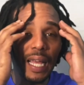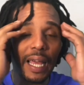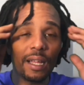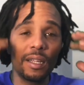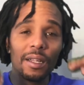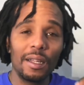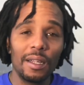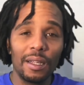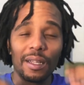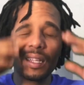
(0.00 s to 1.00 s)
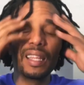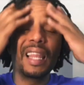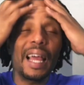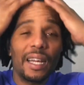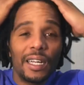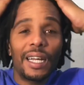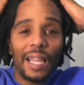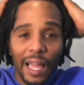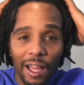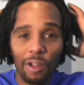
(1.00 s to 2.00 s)
that. Like a
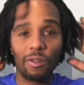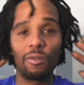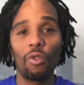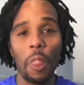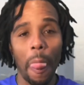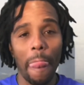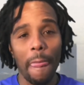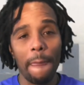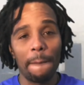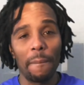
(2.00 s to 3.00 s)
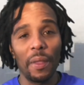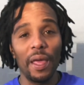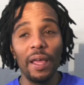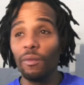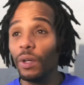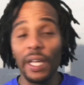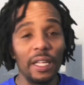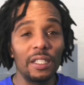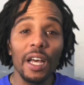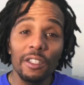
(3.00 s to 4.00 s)
clown. And we'll
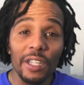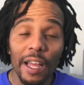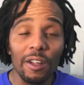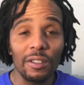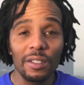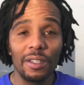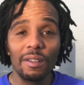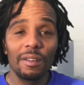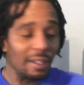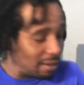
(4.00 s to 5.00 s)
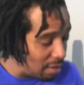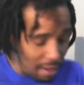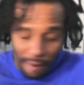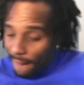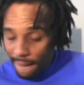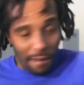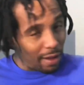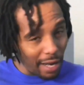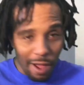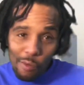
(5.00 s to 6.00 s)
get touchdowns.
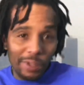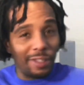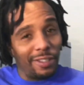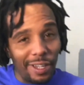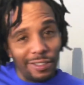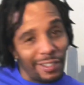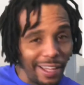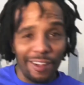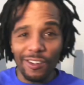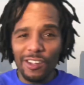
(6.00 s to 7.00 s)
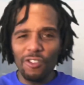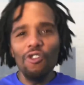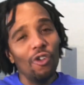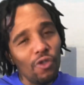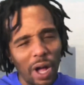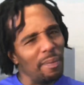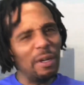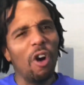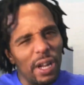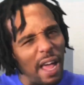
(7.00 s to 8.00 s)
Clown with the touchdown. You know you gotta be
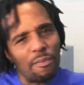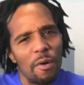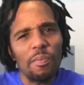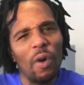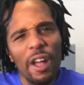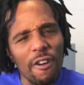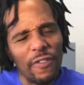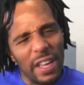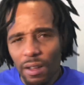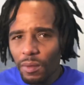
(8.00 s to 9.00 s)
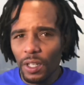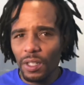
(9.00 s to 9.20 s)
hard to have purple hair, fam?